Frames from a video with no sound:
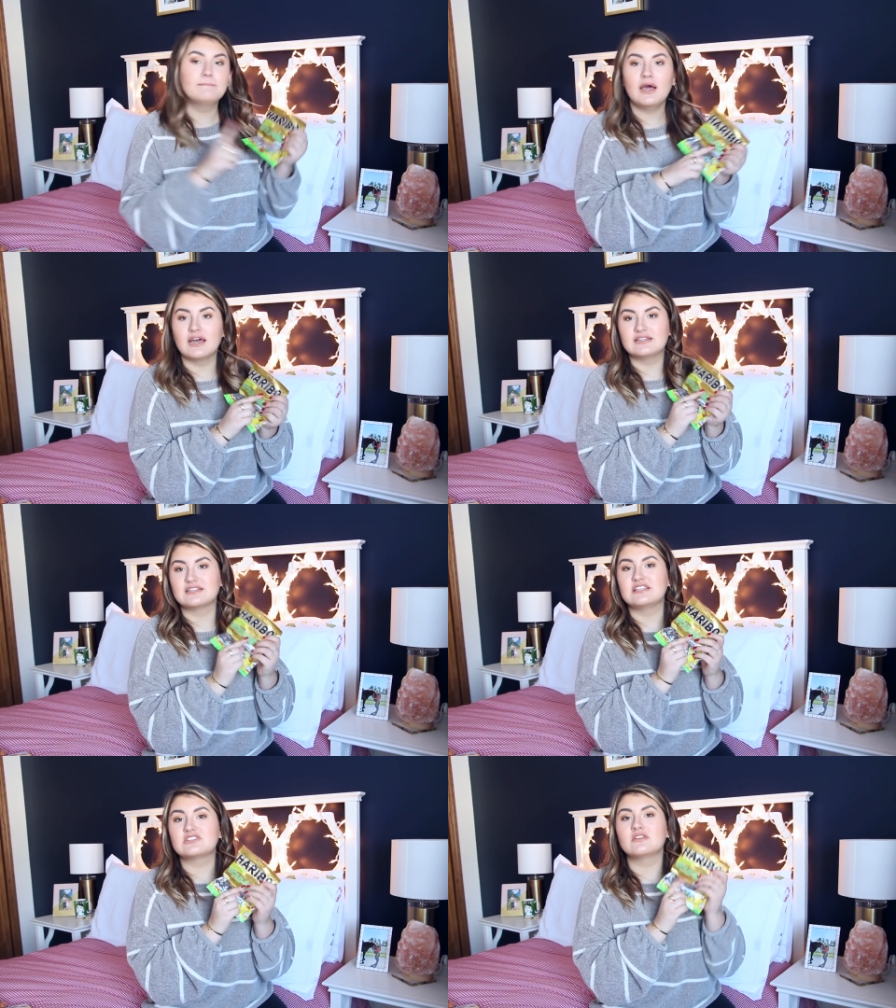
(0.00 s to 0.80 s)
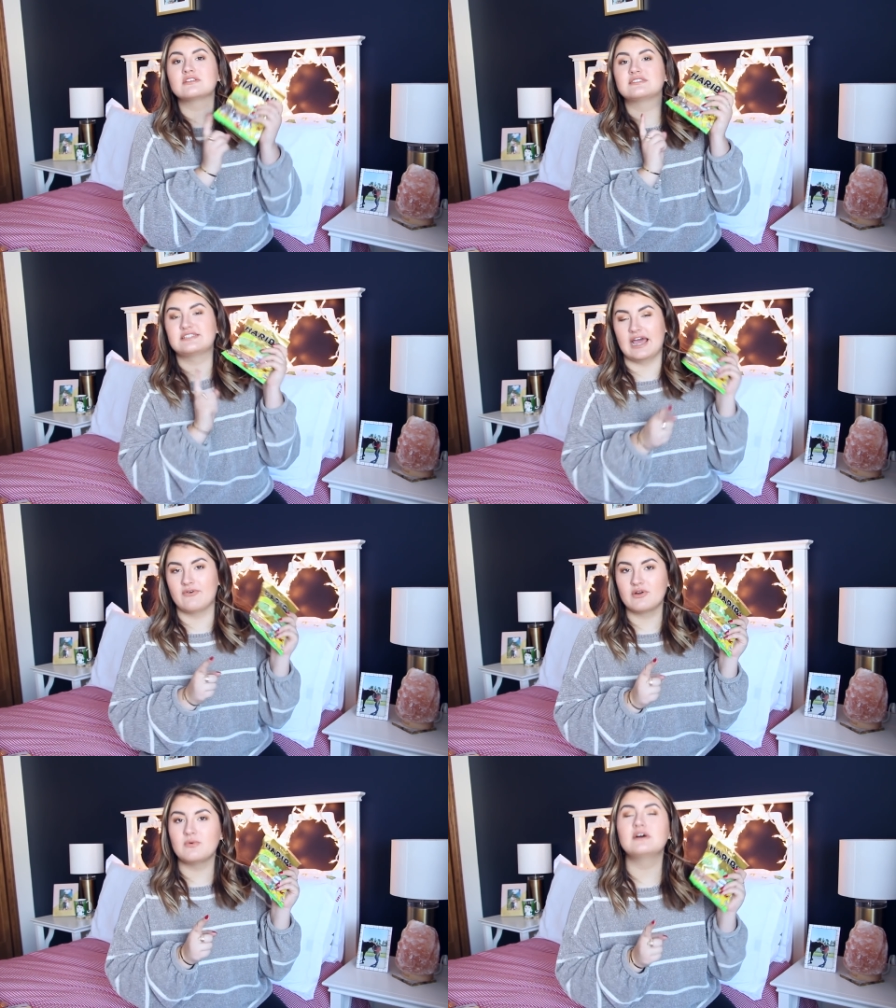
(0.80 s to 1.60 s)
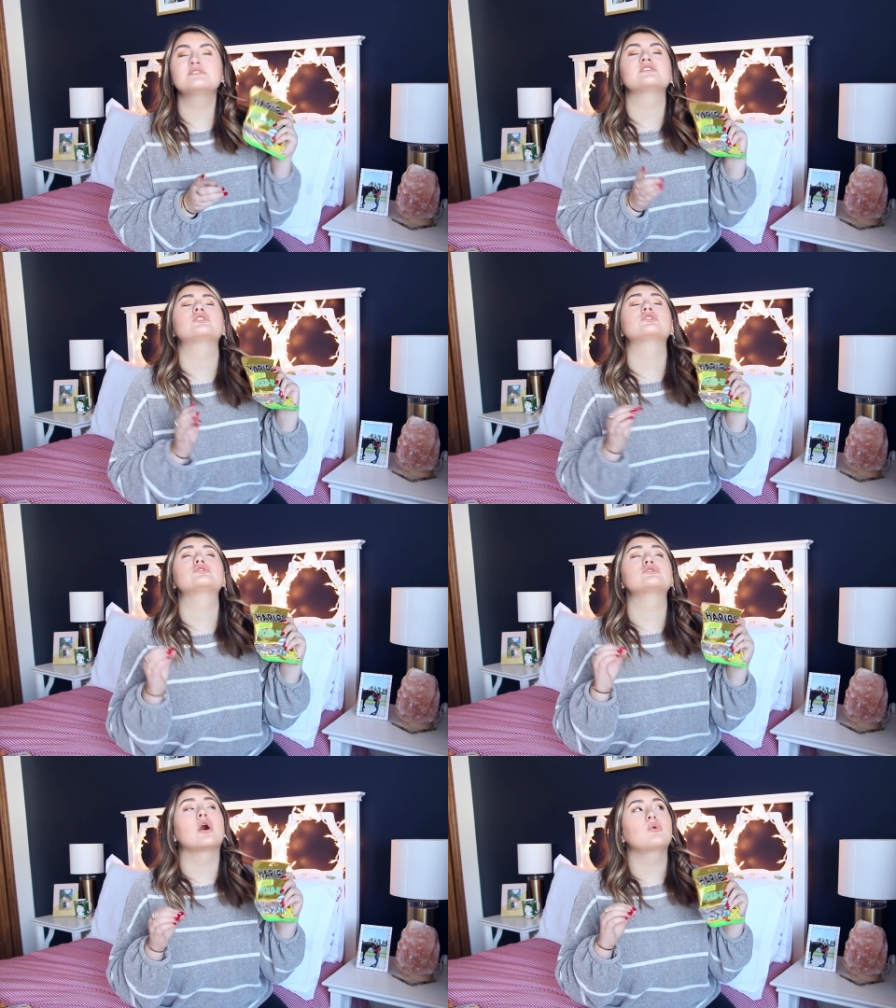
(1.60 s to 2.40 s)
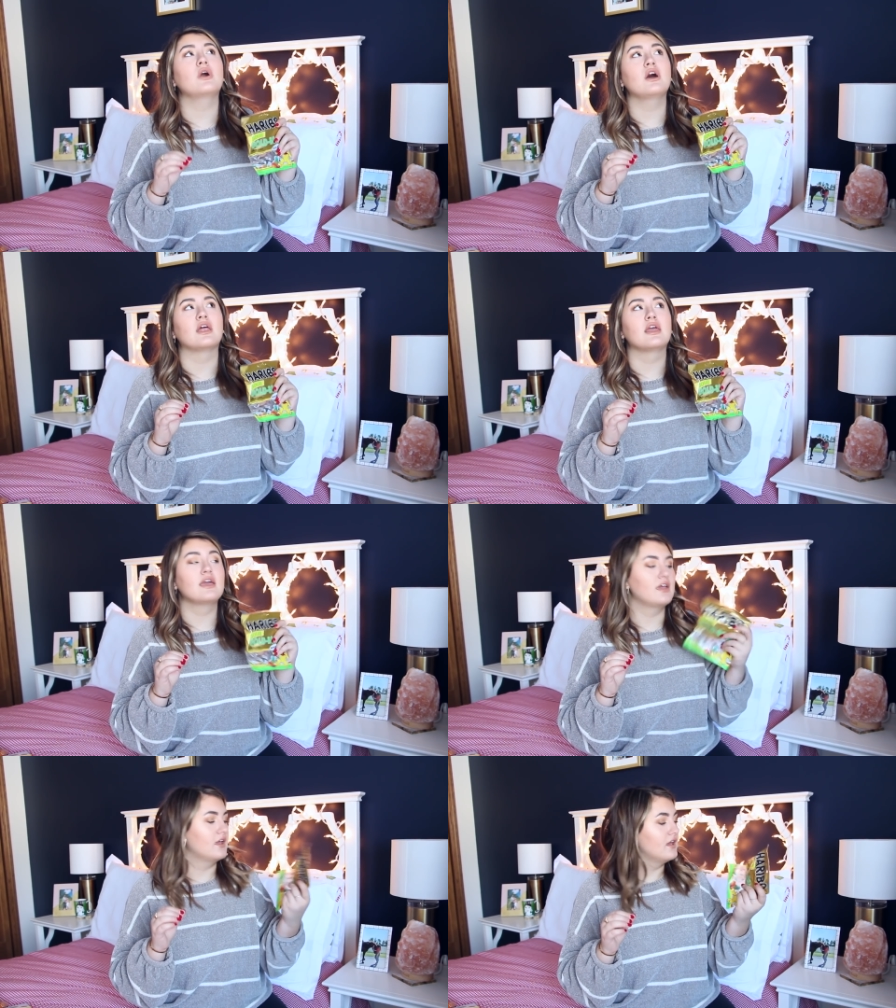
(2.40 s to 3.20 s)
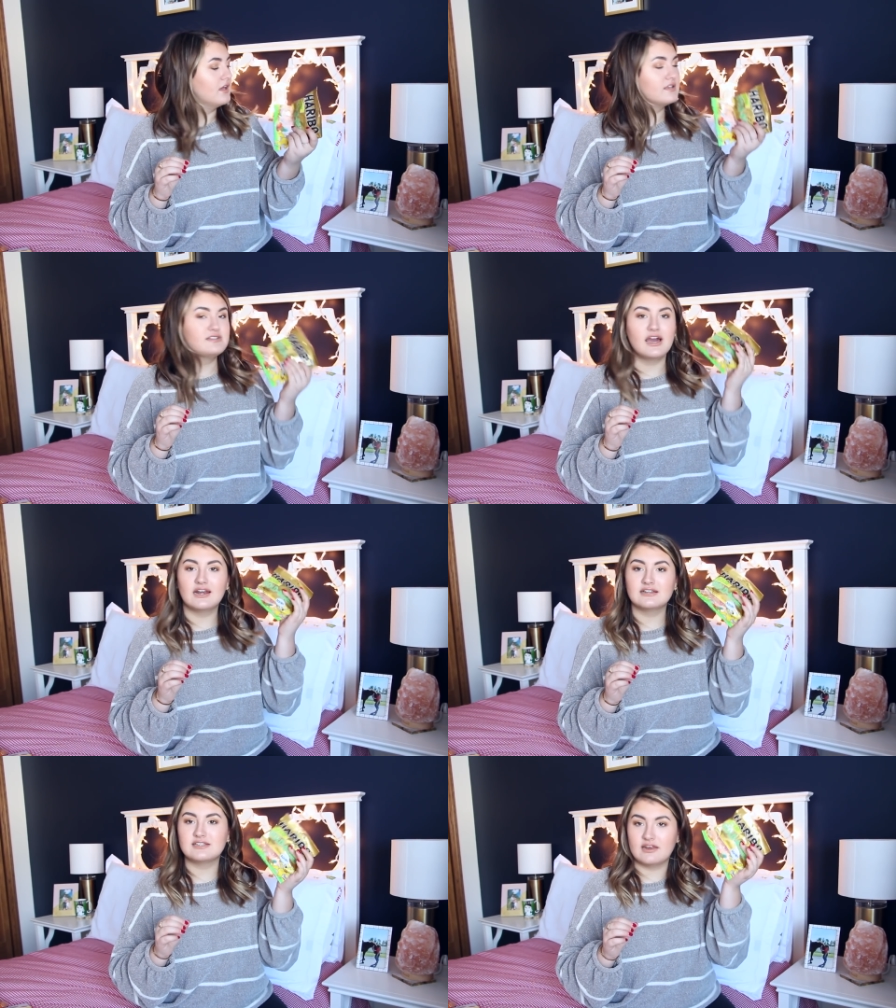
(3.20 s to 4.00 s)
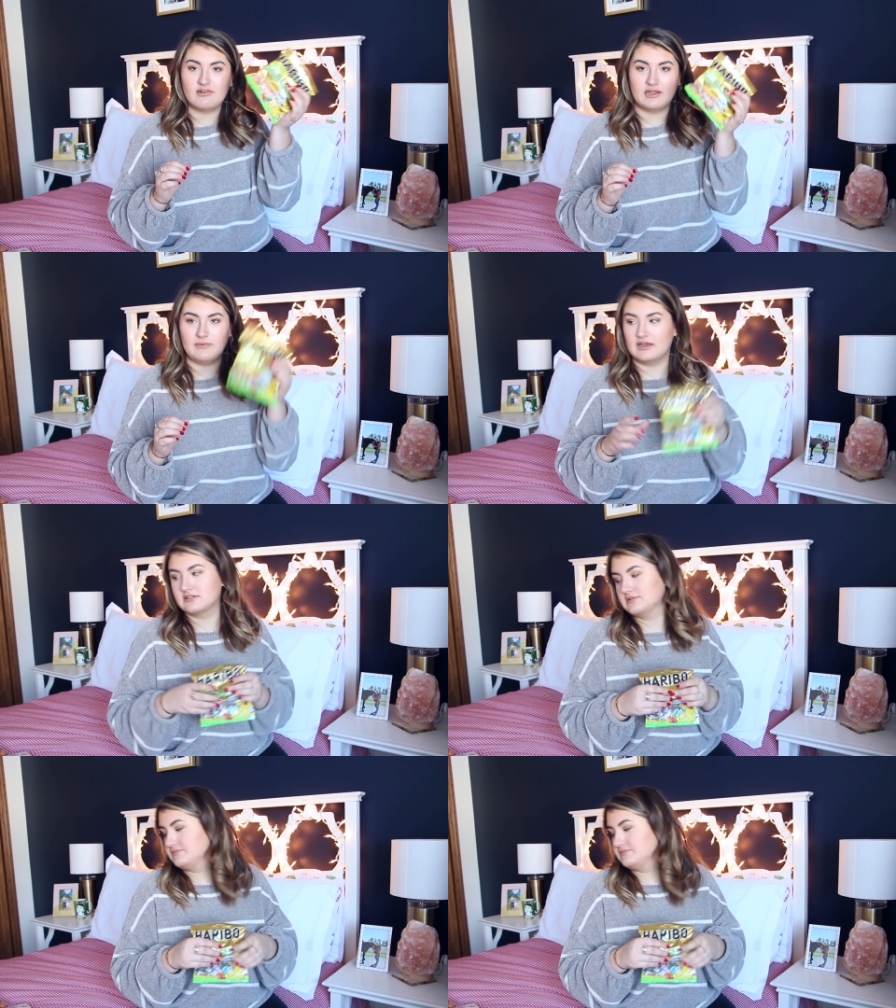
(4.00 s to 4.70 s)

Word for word: But these are the sour ones and they're so 10 out of 10 recommend.